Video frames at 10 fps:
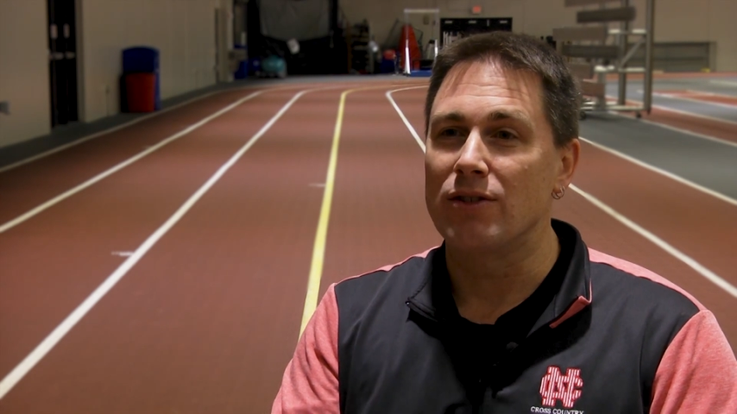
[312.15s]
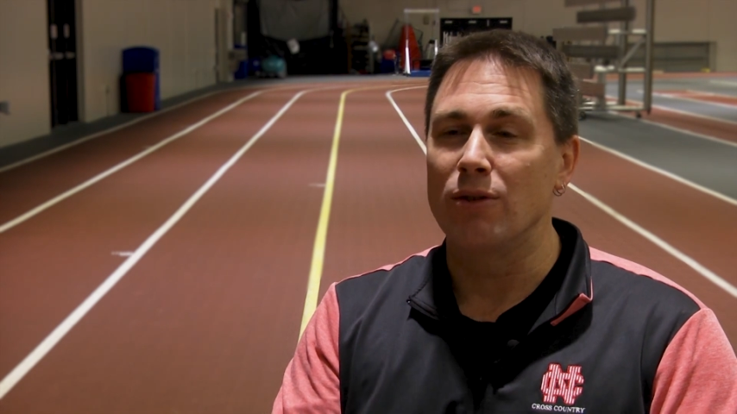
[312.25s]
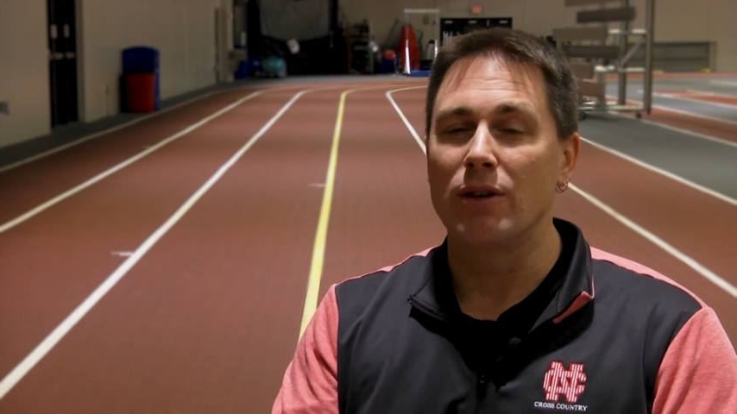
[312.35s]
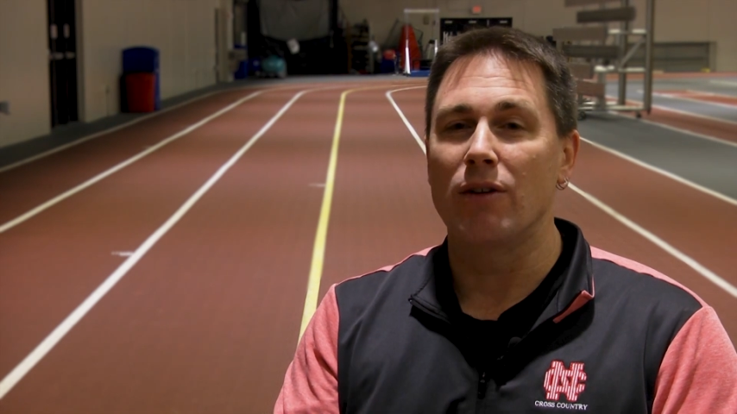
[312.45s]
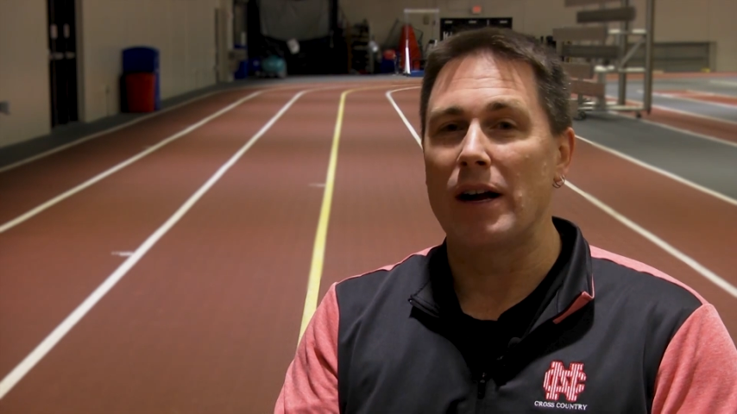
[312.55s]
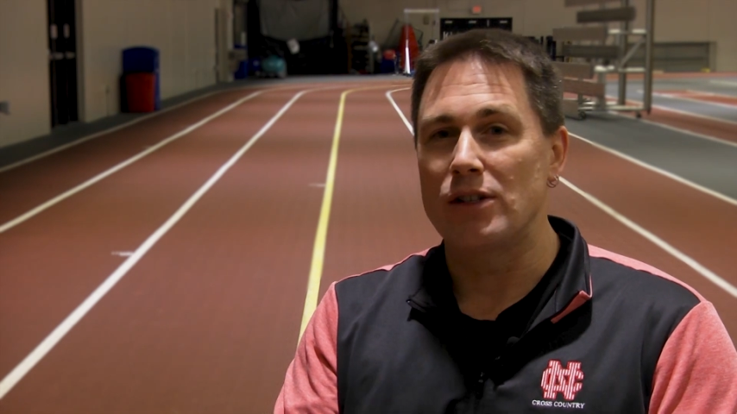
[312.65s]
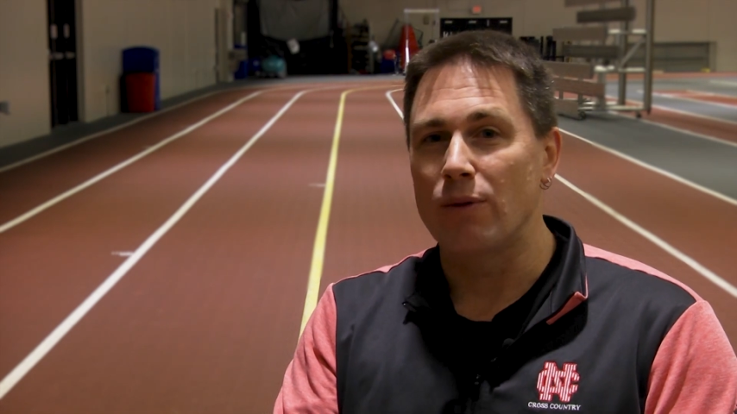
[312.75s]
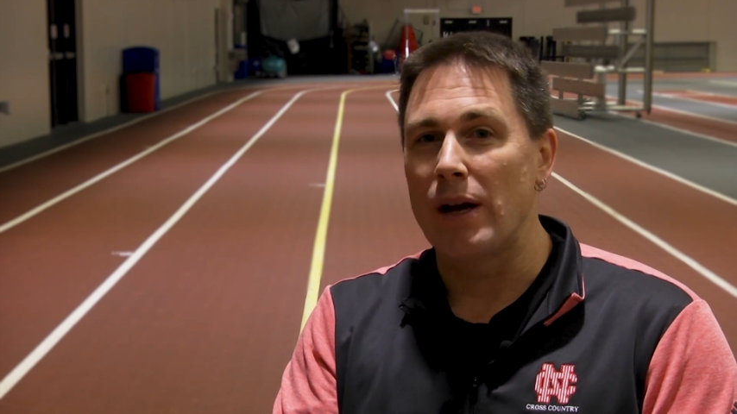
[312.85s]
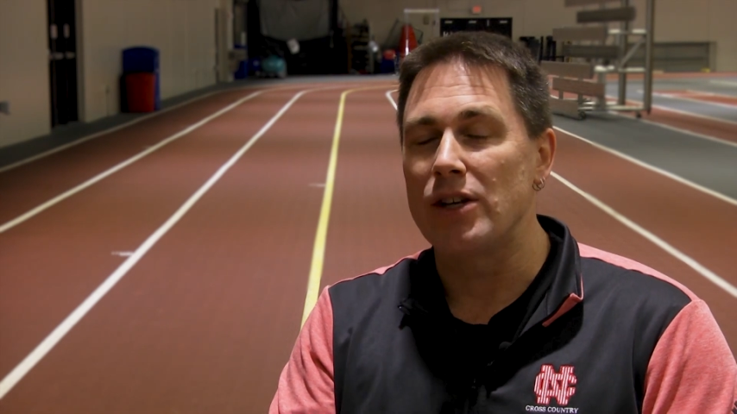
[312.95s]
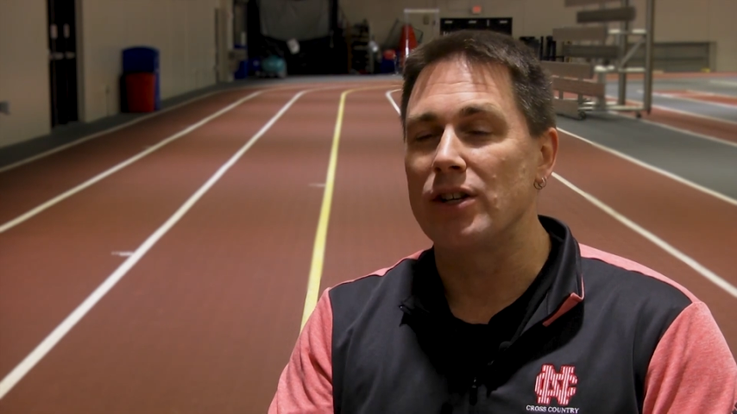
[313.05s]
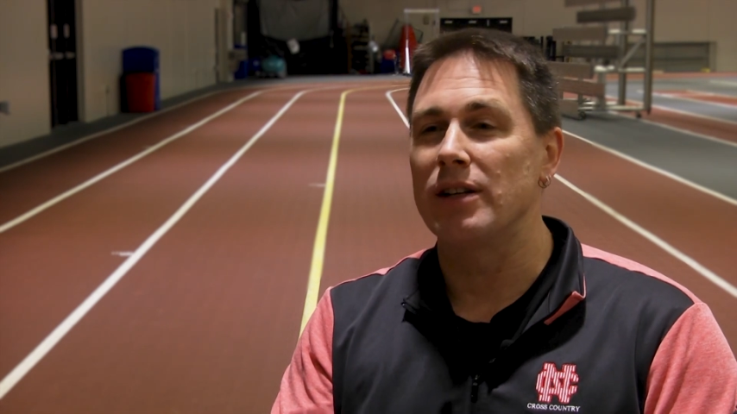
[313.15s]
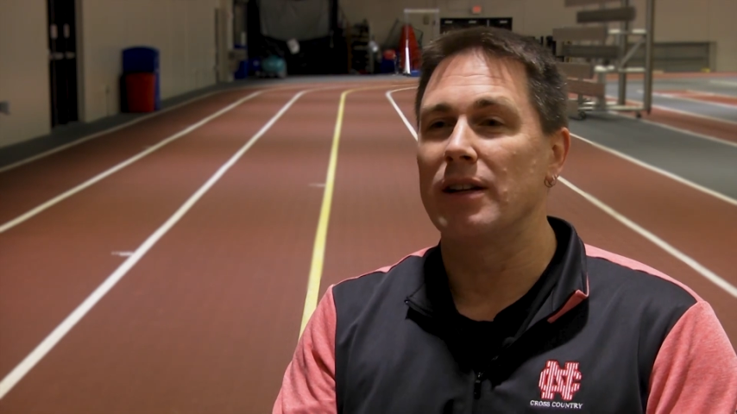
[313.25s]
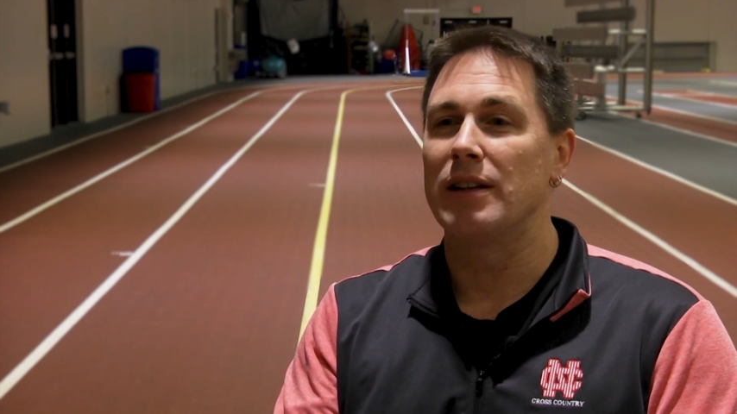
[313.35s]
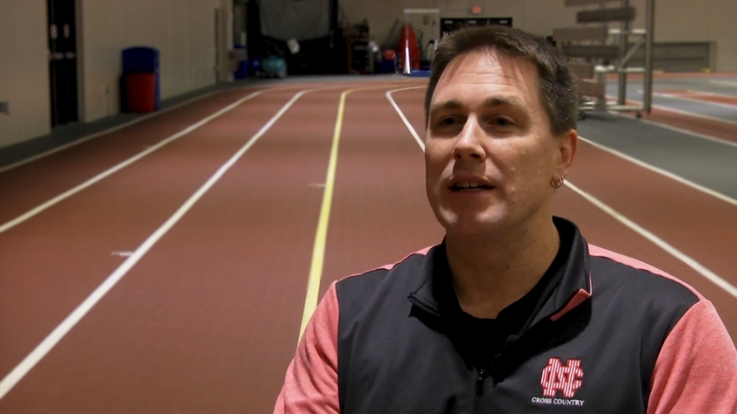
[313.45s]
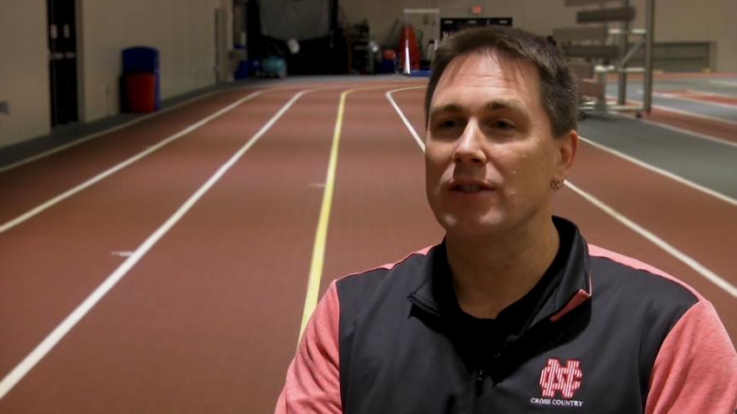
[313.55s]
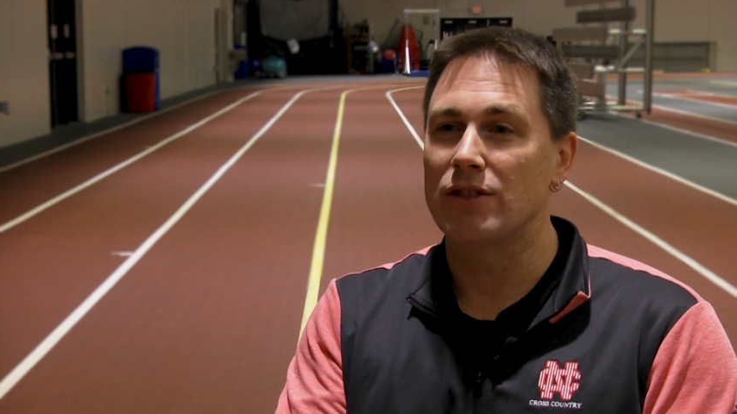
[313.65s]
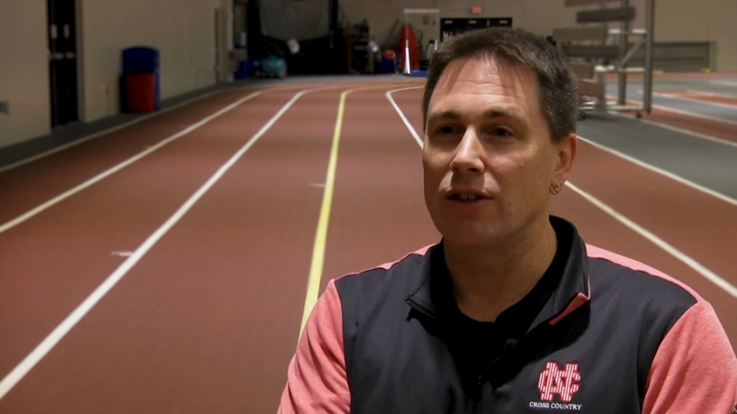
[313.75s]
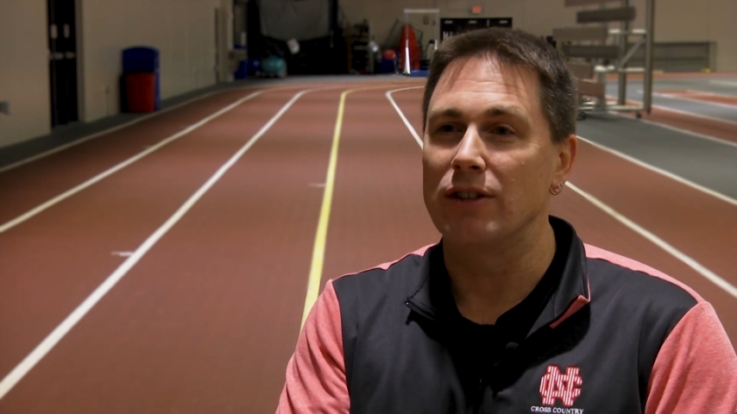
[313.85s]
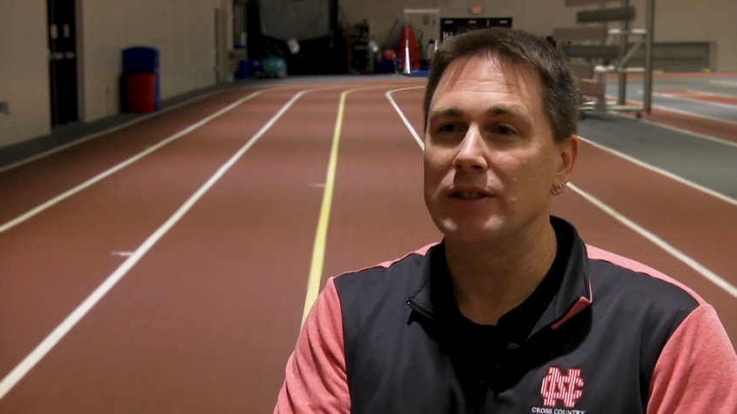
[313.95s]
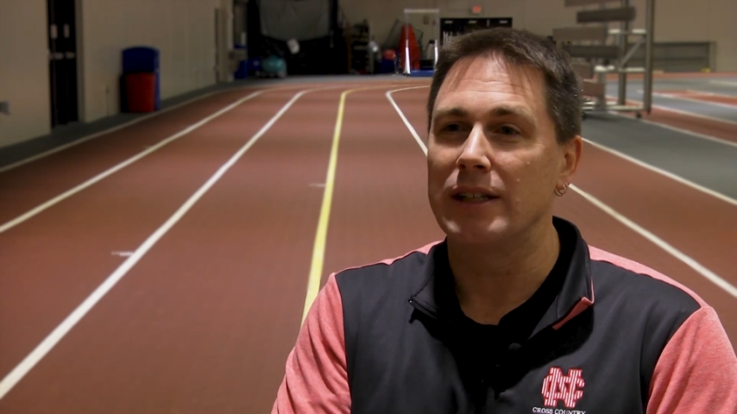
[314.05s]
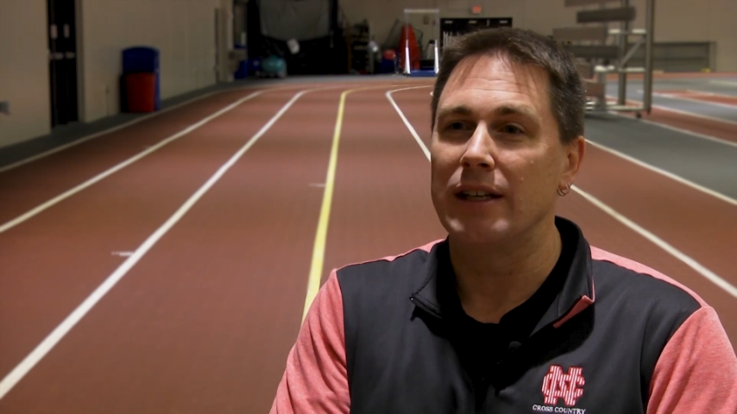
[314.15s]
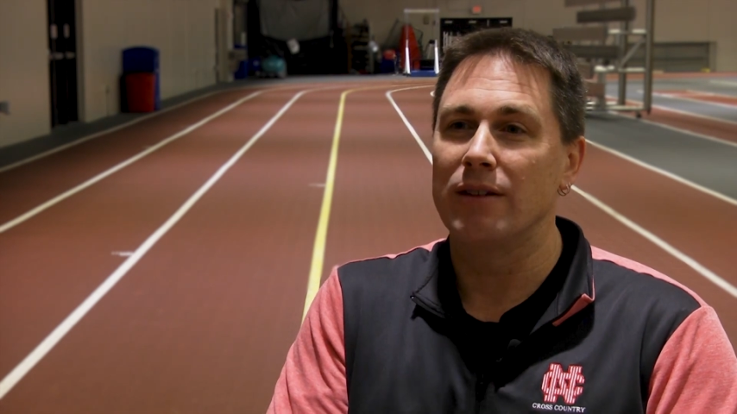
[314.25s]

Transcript: due to graduation and the uncertainty